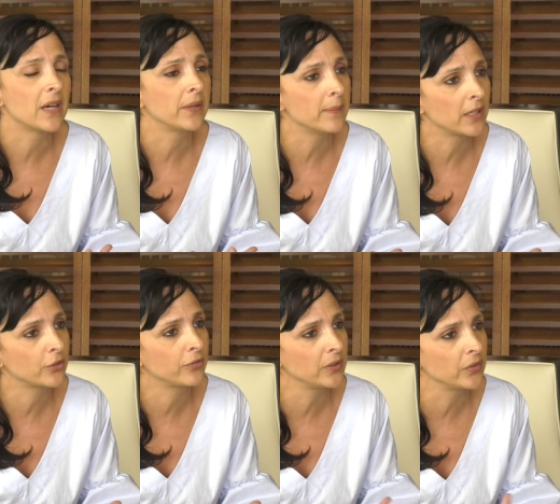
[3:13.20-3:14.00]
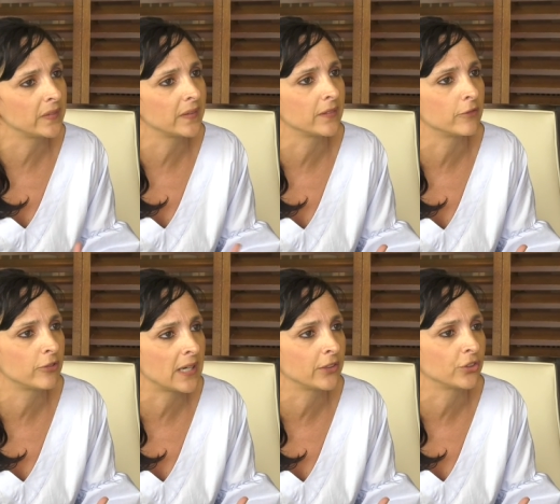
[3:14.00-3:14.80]
very much feels
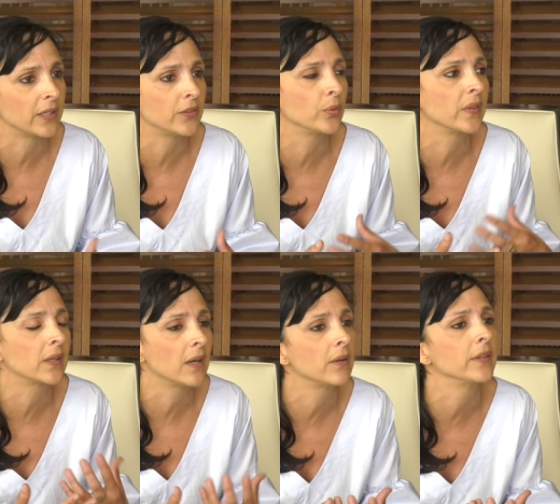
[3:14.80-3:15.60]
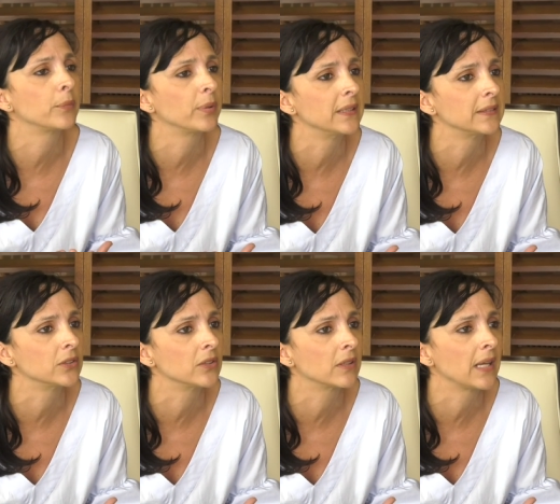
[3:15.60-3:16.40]
disenfranchised sympathise with the current
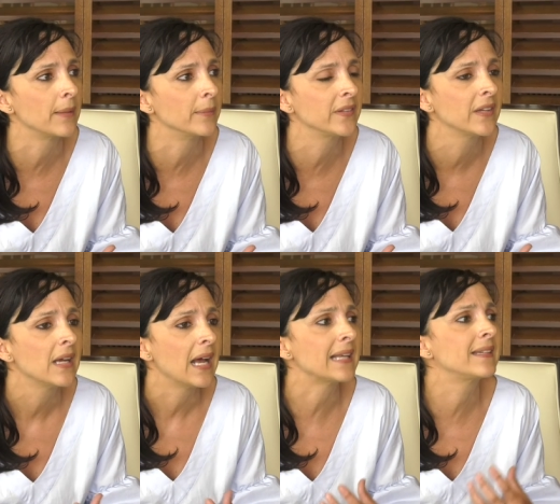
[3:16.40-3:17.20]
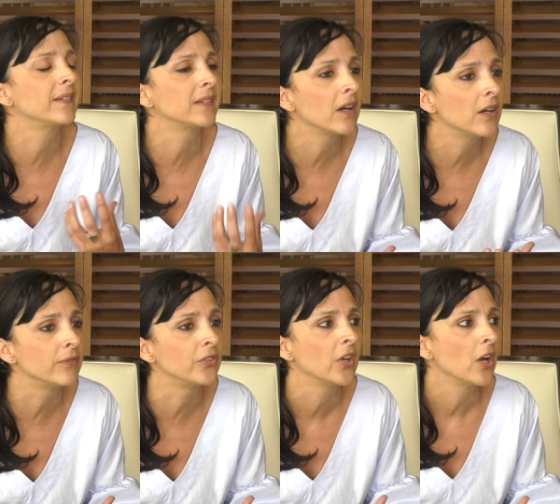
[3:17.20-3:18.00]
political climate and
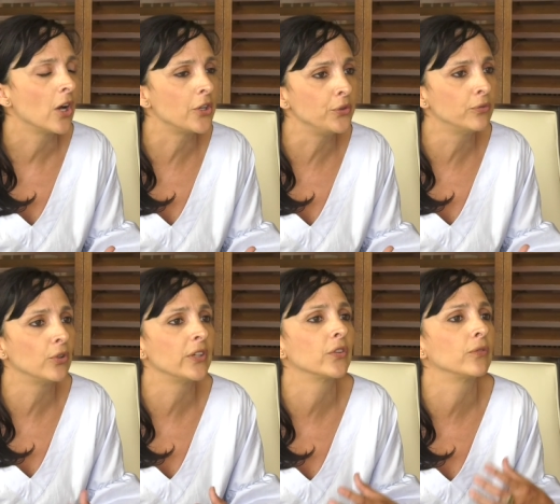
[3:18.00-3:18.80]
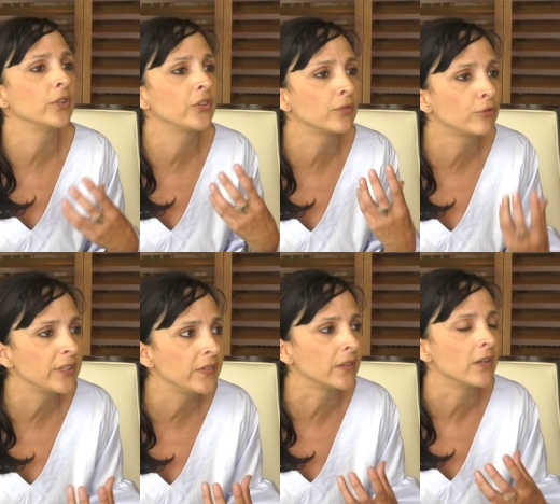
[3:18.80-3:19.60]
deserves a new voice, a voice of
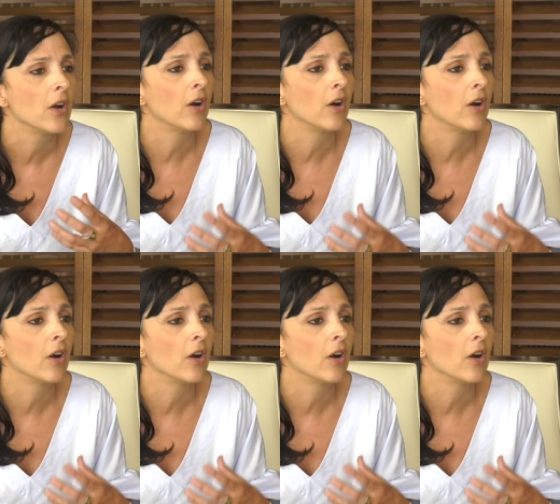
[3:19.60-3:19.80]
reason,